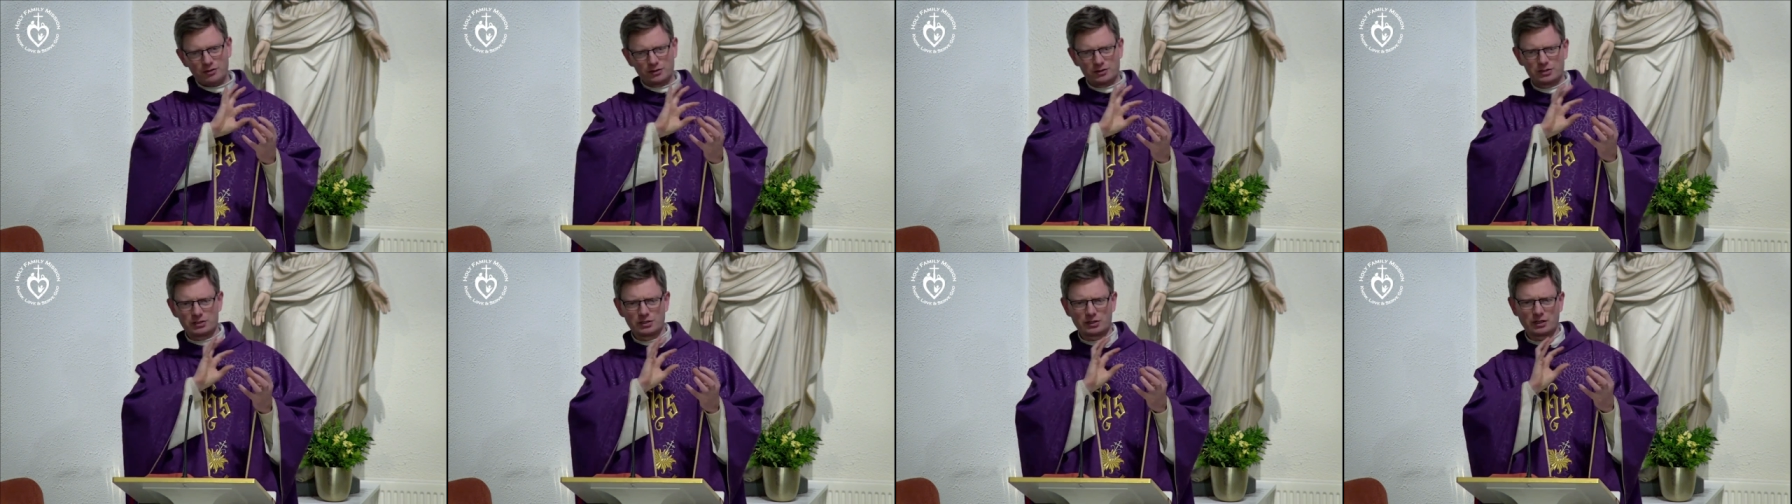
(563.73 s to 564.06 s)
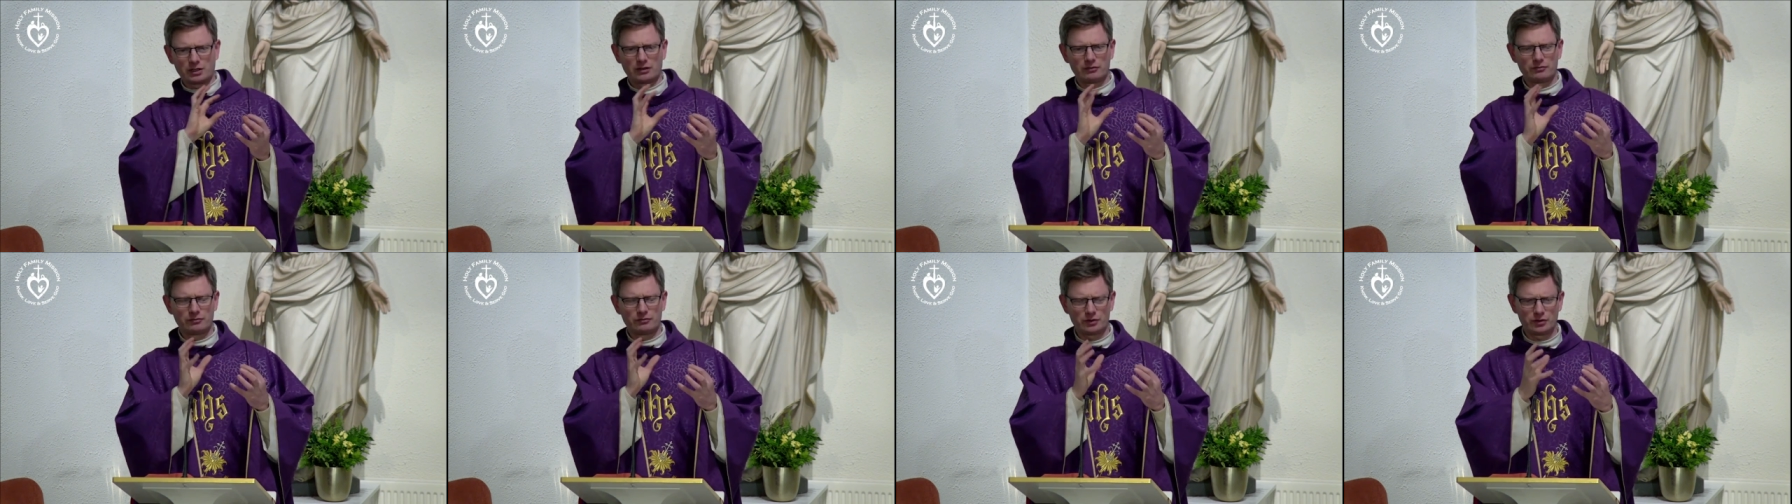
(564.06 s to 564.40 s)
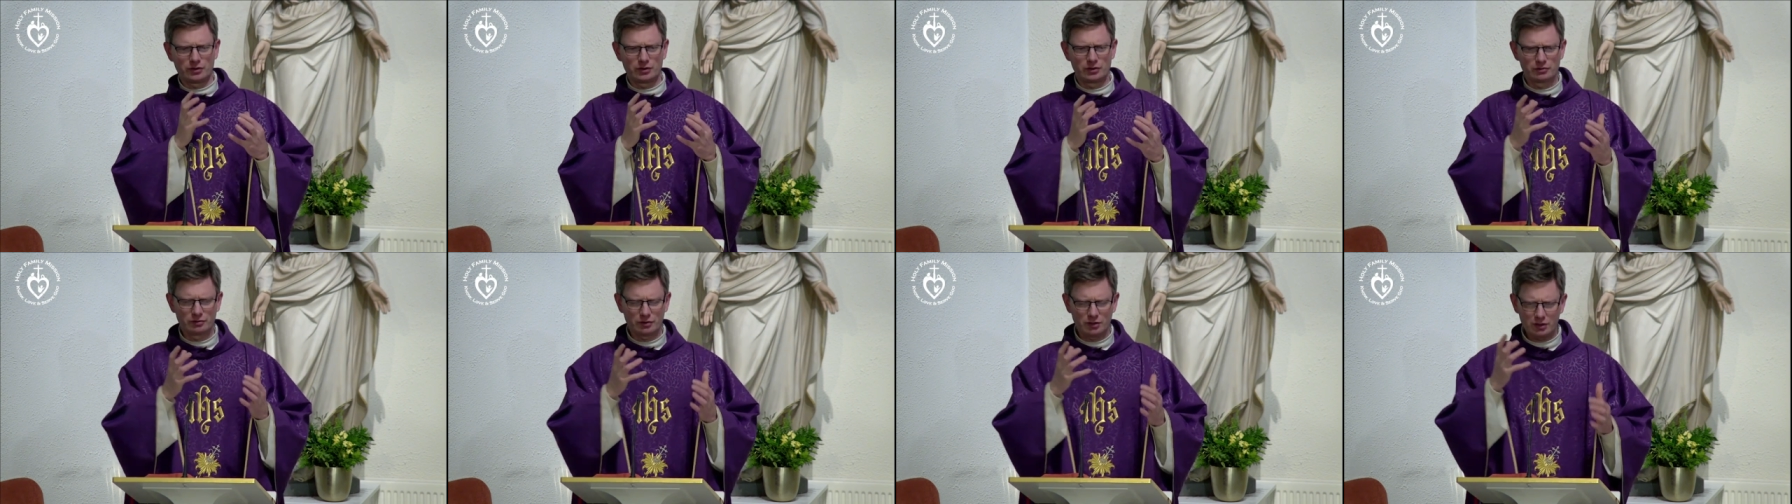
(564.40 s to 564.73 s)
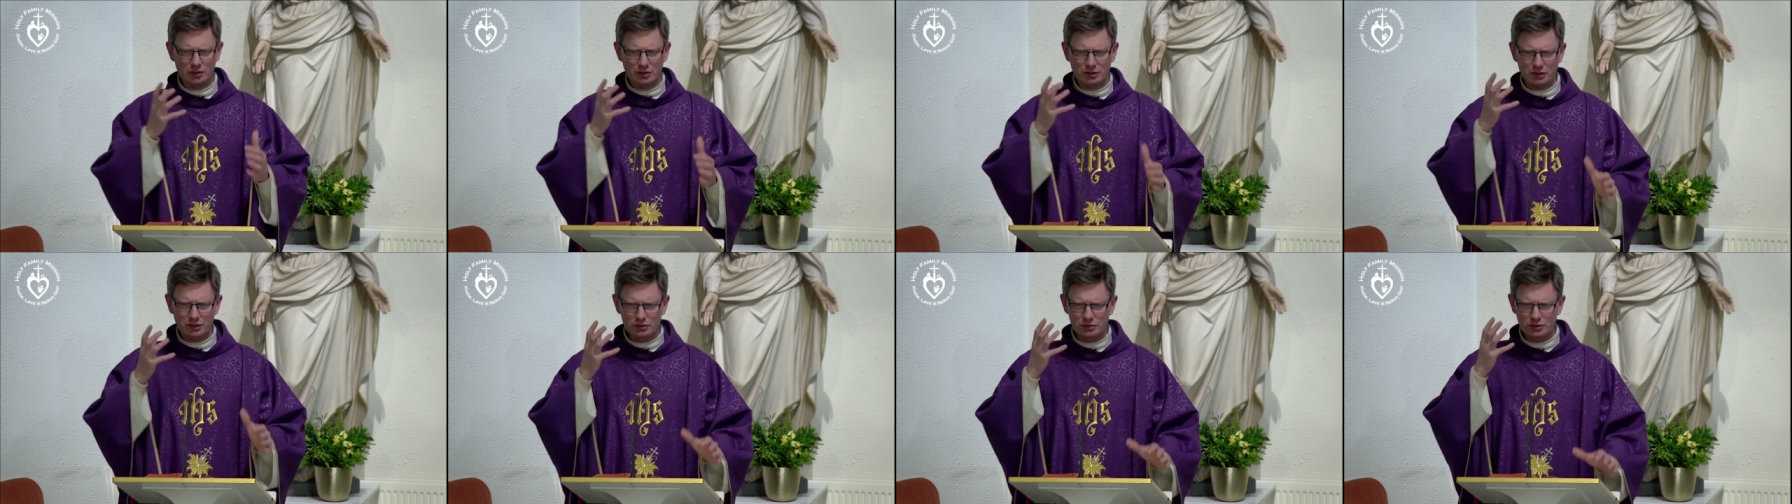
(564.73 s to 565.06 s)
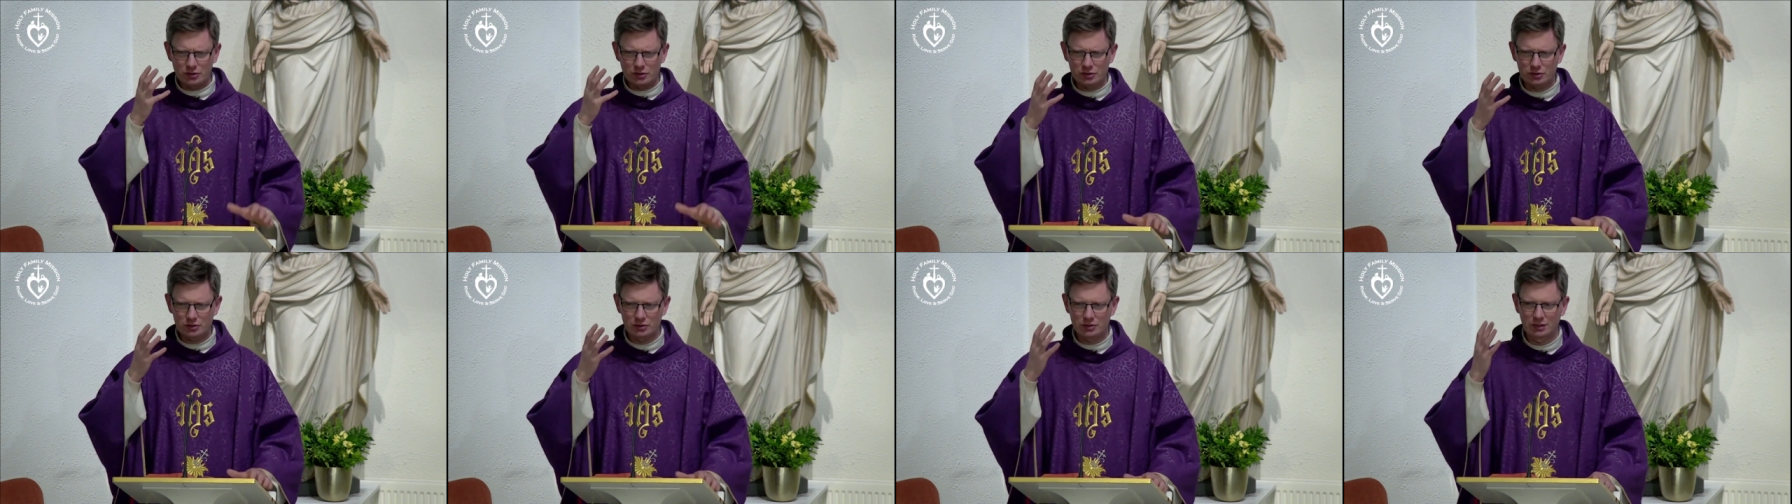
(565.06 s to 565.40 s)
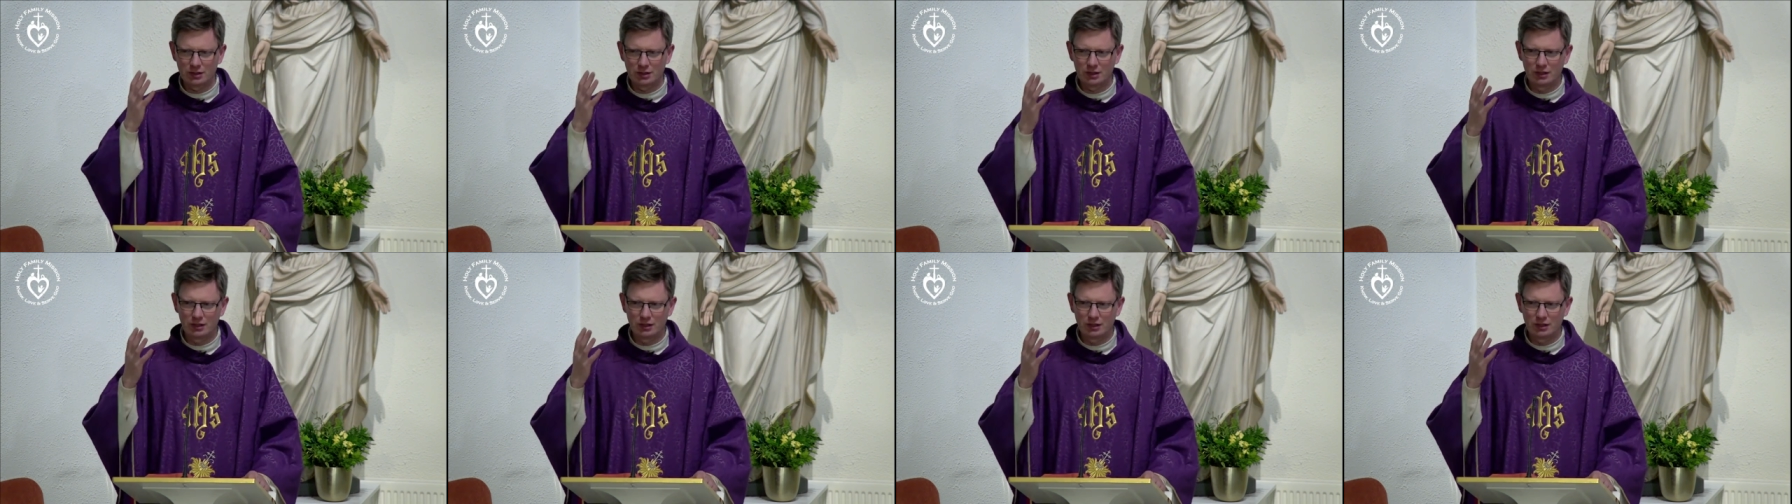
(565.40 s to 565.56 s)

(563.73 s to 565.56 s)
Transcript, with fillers: to convert, rather than just